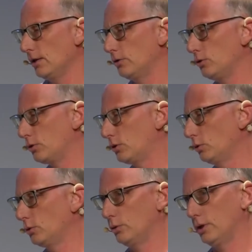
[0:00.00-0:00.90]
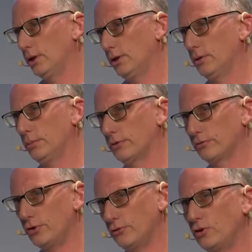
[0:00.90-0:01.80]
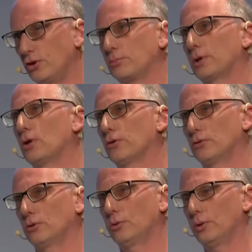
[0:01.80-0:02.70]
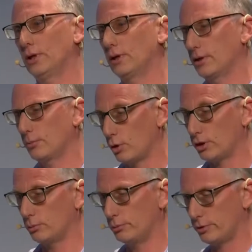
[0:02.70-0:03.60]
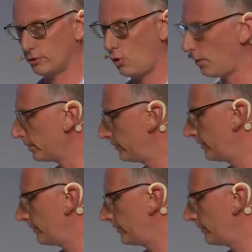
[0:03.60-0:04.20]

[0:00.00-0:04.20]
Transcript: UQ doing a little bit of research, but also doing uh, working with the corporate